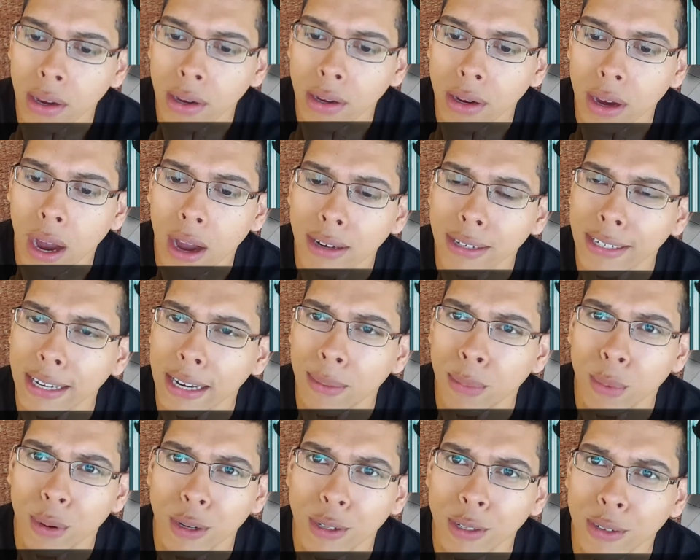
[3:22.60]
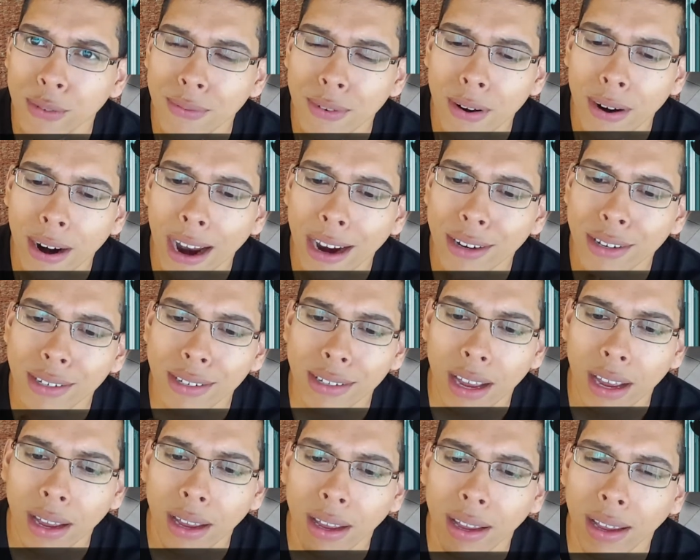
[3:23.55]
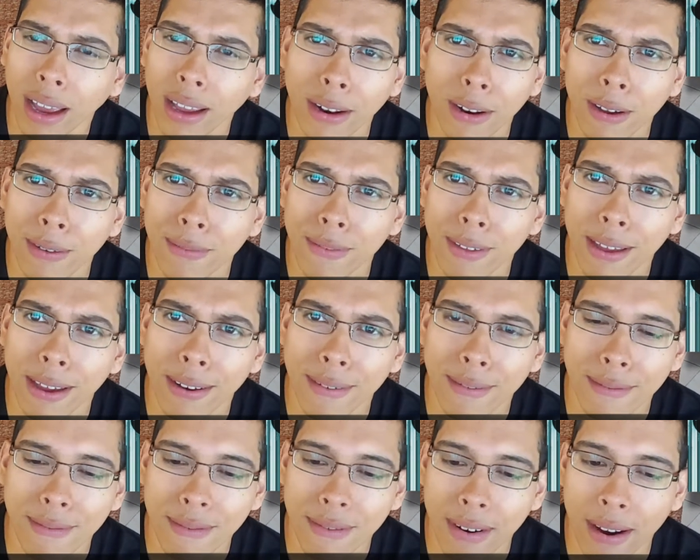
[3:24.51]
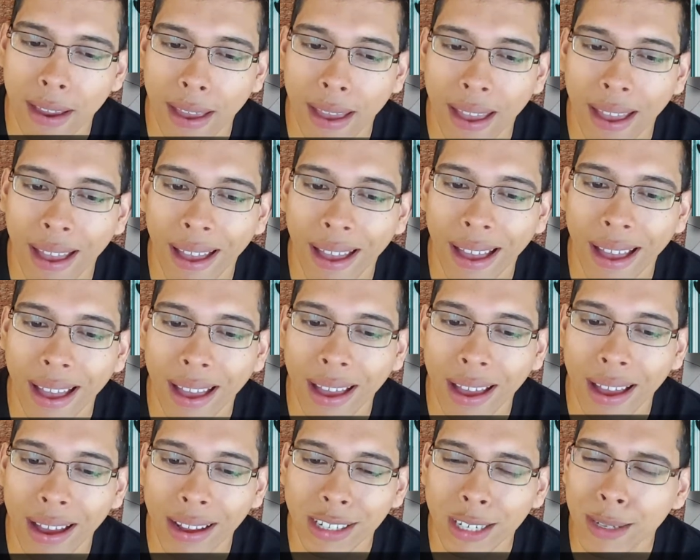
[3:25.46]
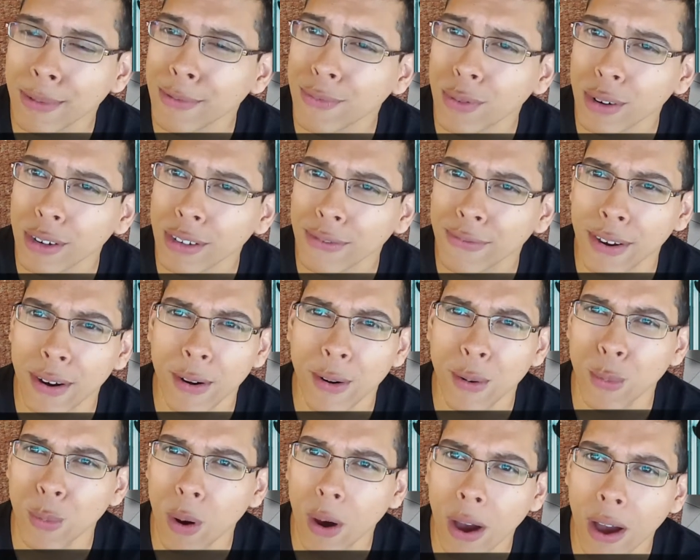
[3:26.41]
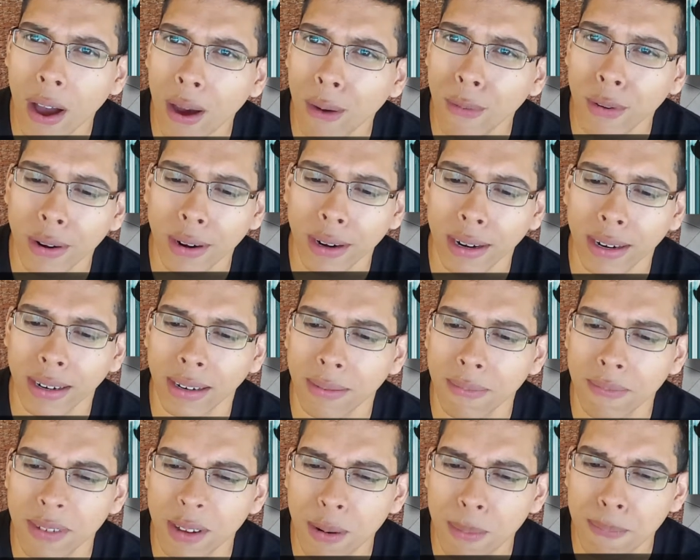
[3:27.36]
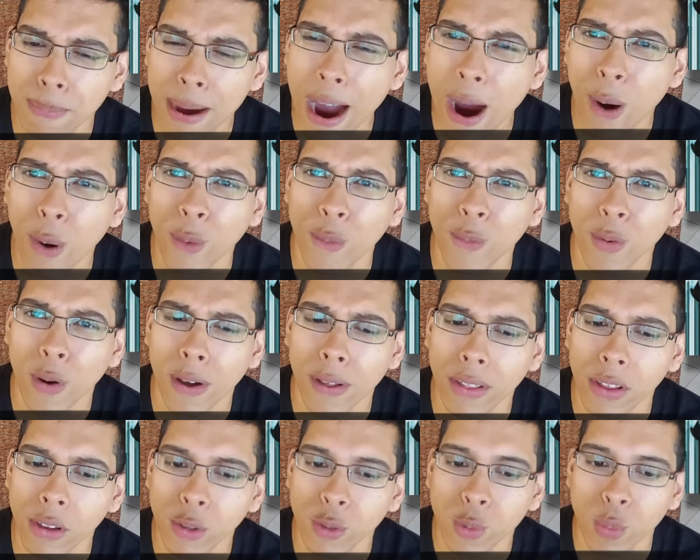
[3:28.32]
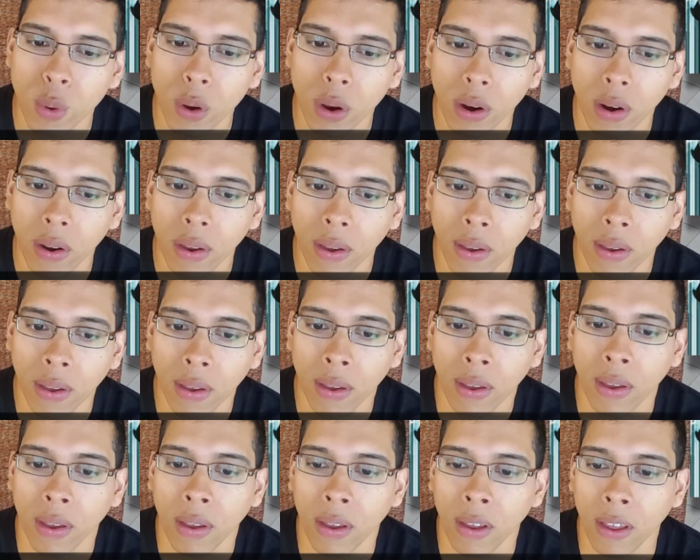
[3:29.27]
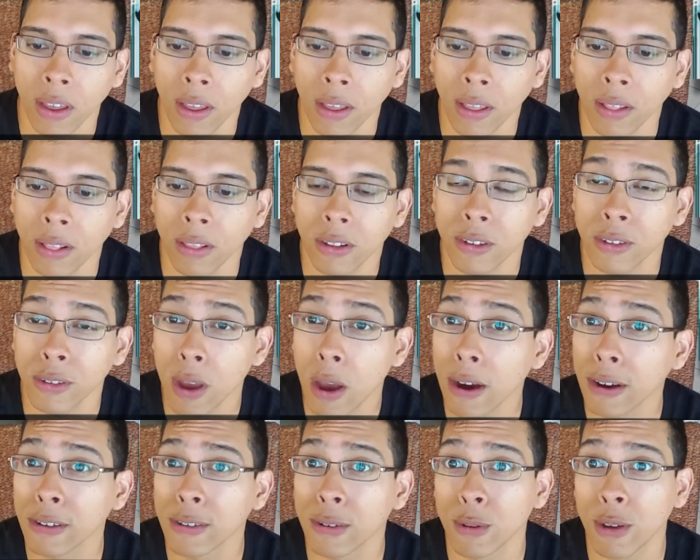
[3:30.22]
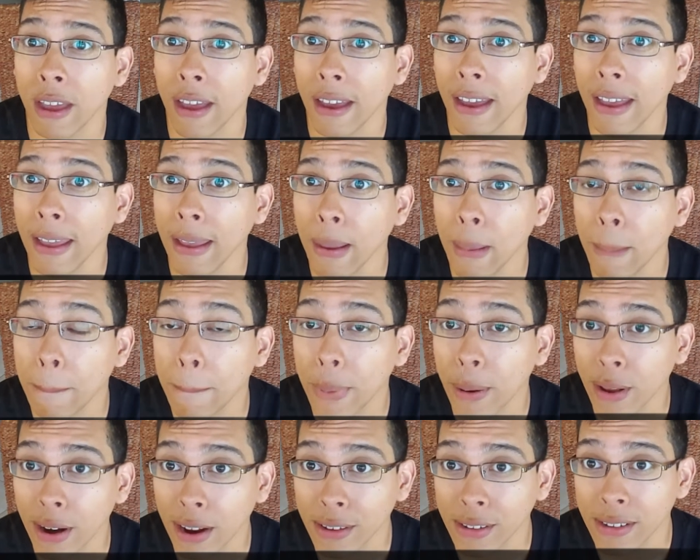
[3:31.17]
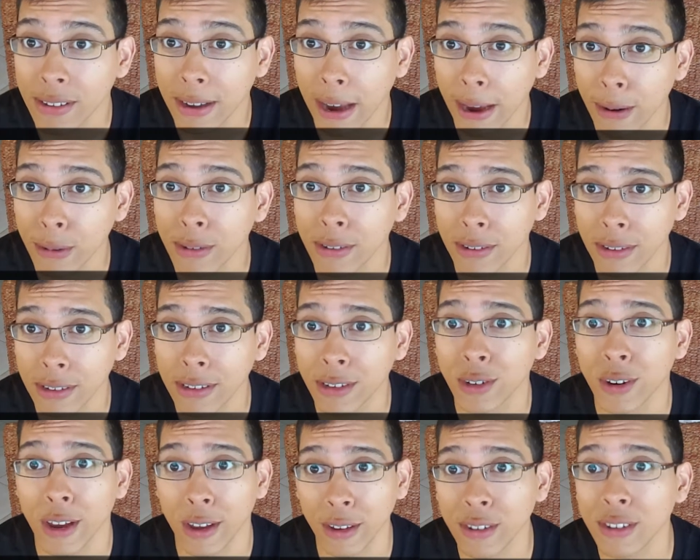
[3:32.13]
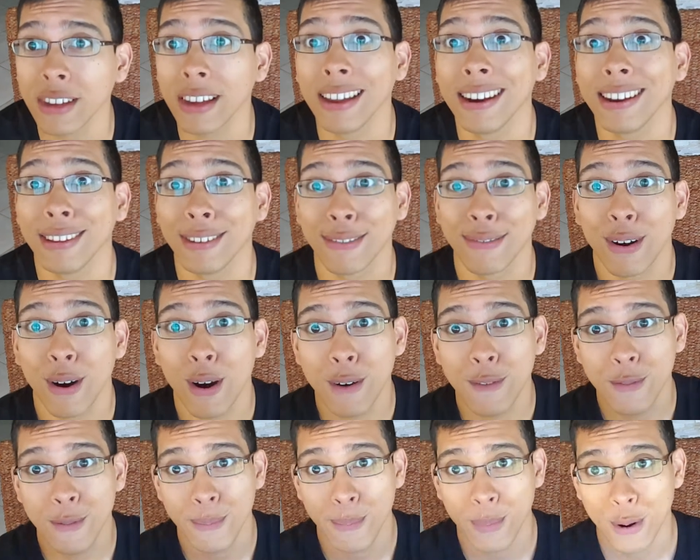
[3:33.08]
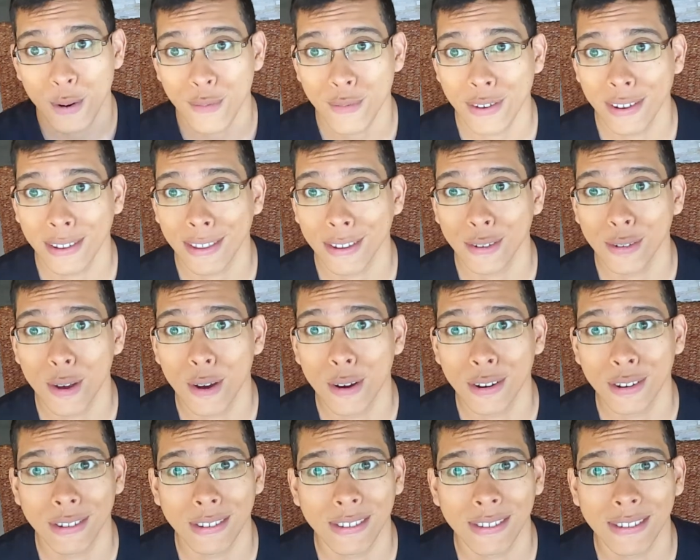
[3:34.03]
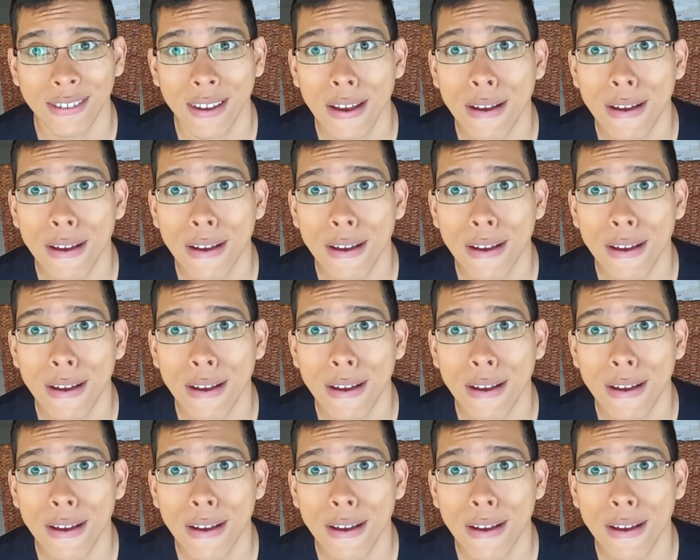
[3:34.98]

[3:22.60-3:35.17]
goddamn works of art. I love that. Tim's voice, very raw, very, you know, powerful on this one. The song is okay, but as the title suggests, it is far from perfect. This song is